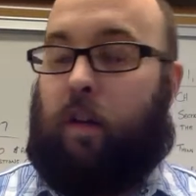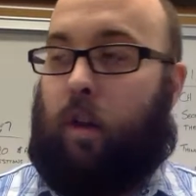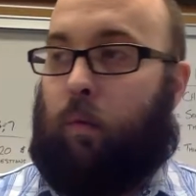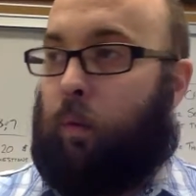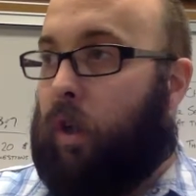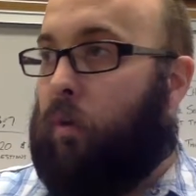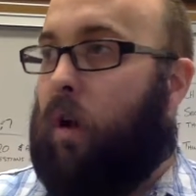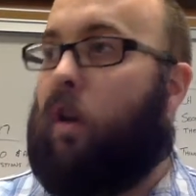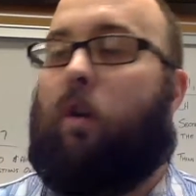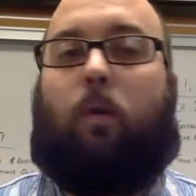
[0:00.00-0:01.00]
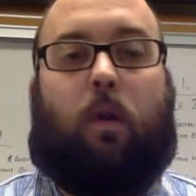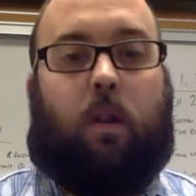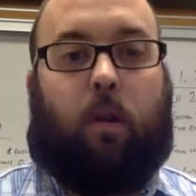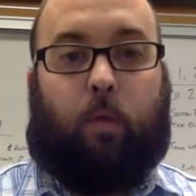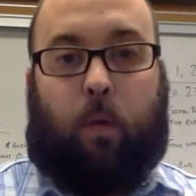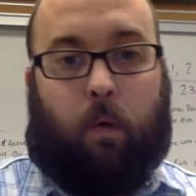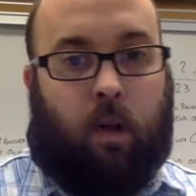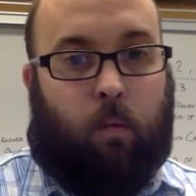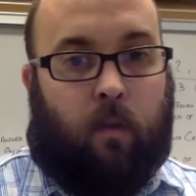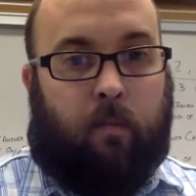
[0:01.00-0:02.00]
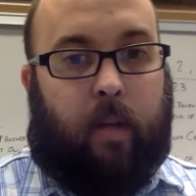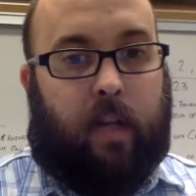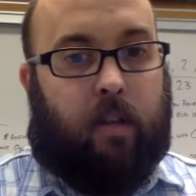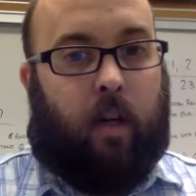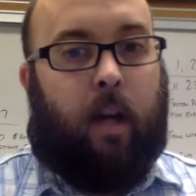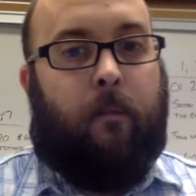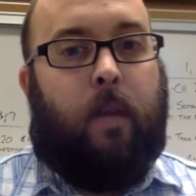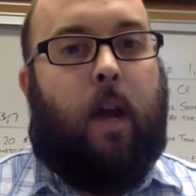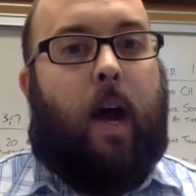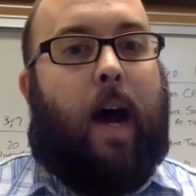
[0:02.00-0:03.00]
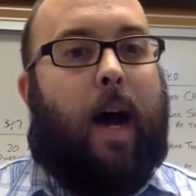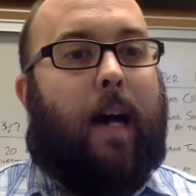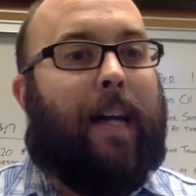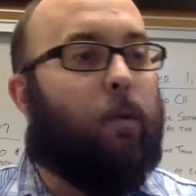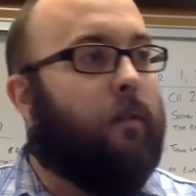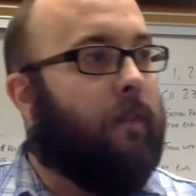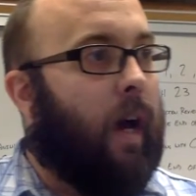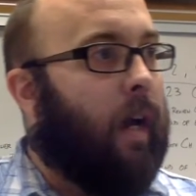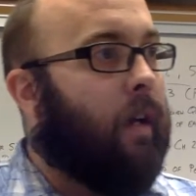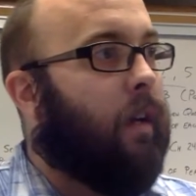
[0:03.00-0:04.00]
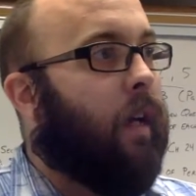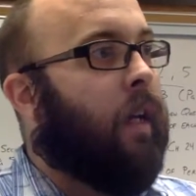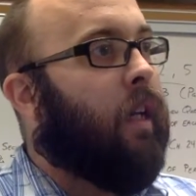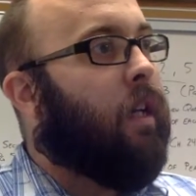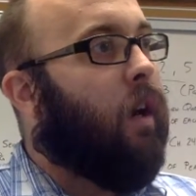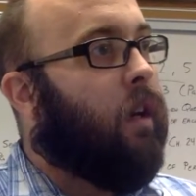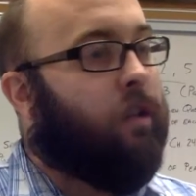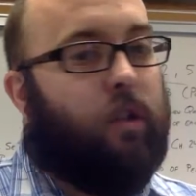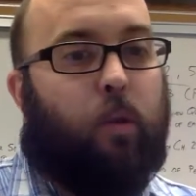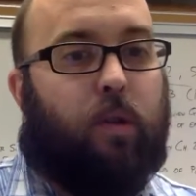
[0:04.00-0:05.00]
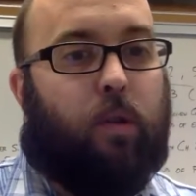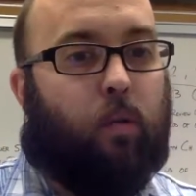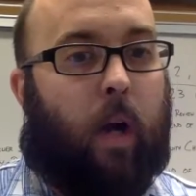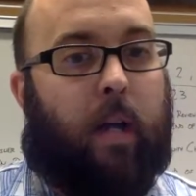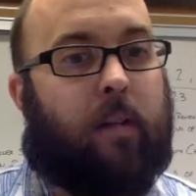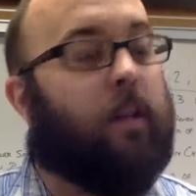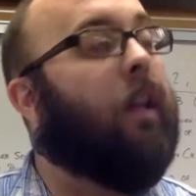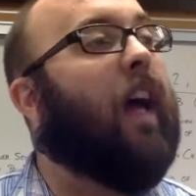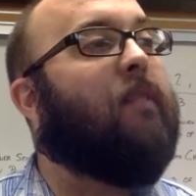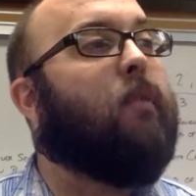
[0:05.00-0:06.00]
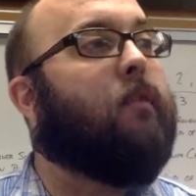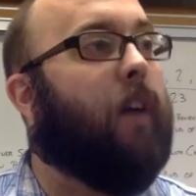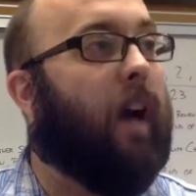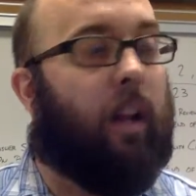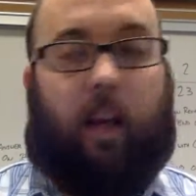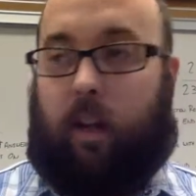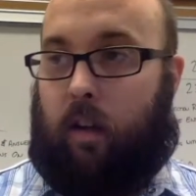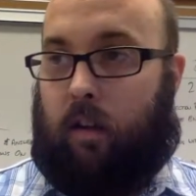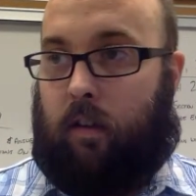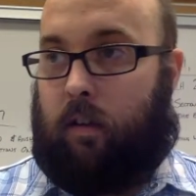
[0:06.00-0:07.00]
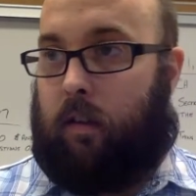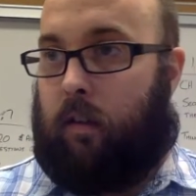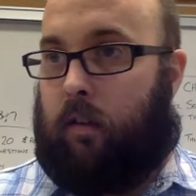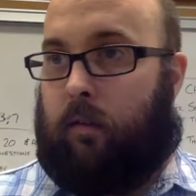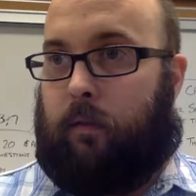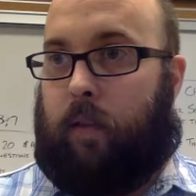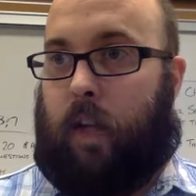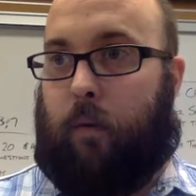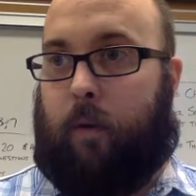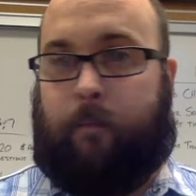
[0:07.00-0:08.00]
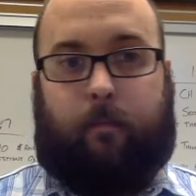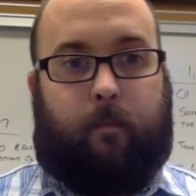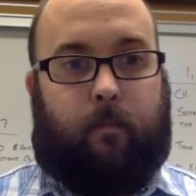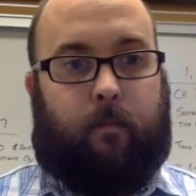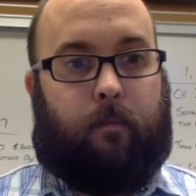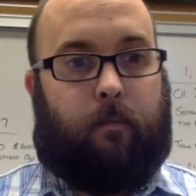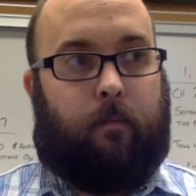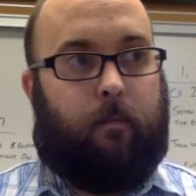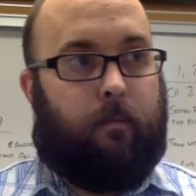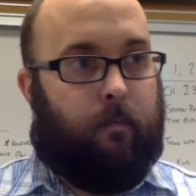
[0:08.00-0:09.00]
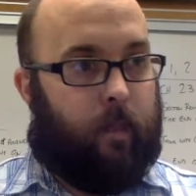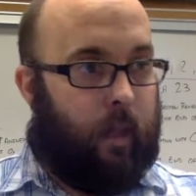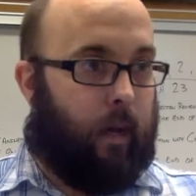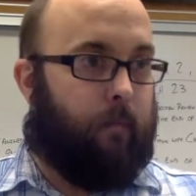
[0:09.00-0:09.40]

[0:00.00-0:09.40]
the real one or the reworded one from yesterday, can we find any constitutional rights that have been violated? Anyone? Yeah.